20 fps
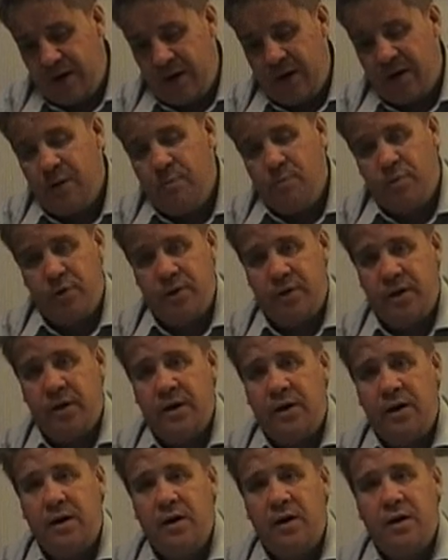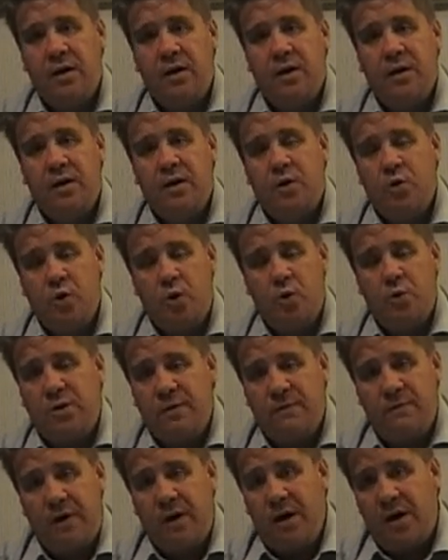anybody, no
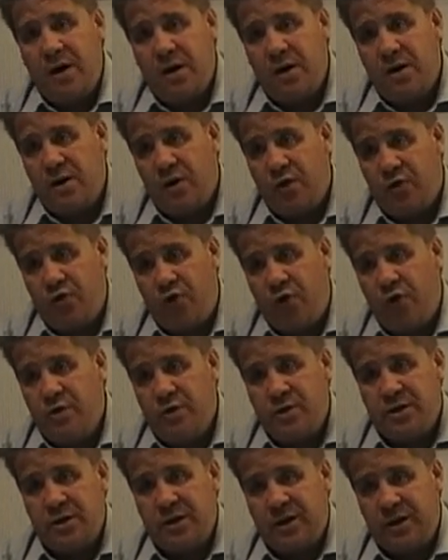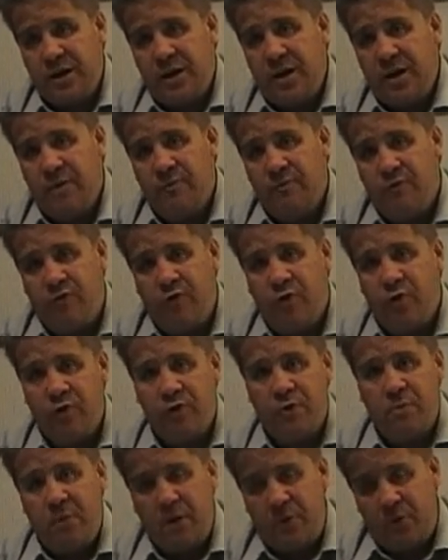divine authority came for
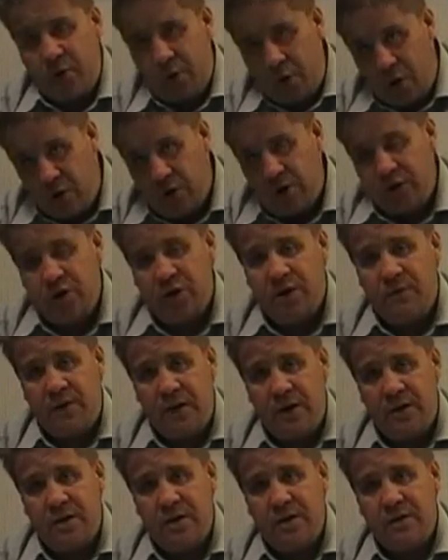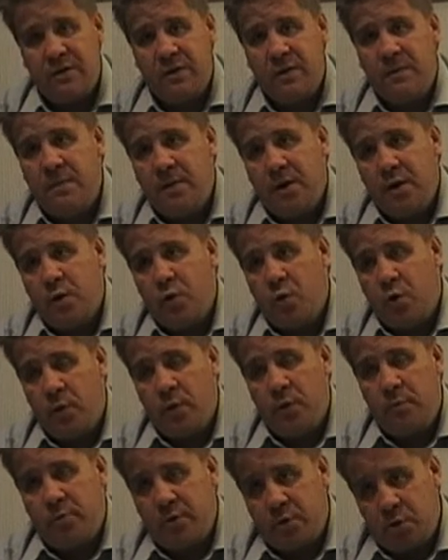the methodology of hadith, nor
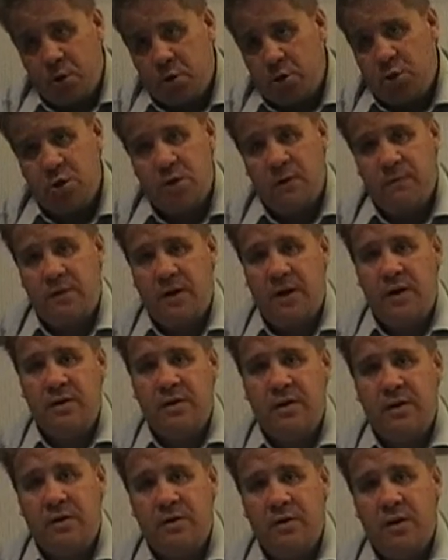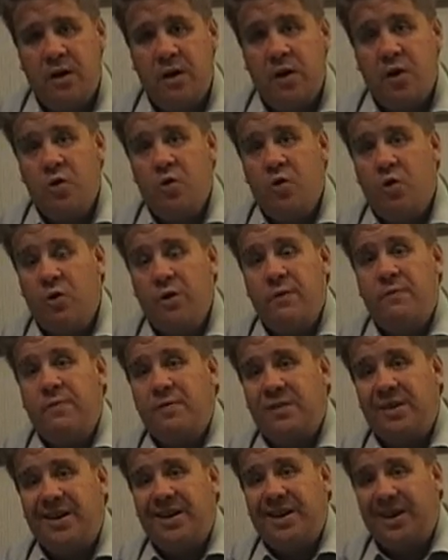the production of the hadith, nor even
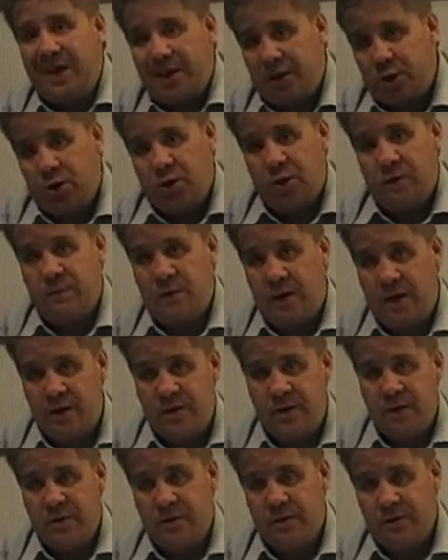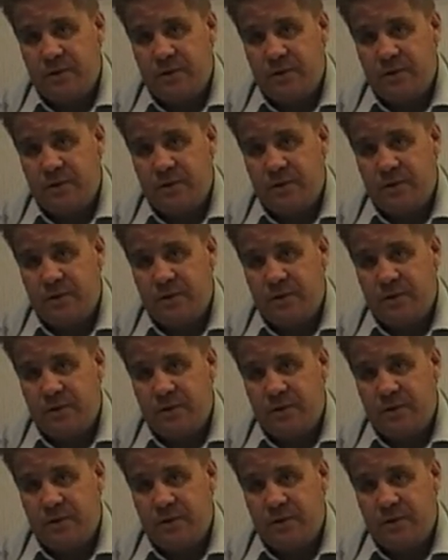the collection of the hadith.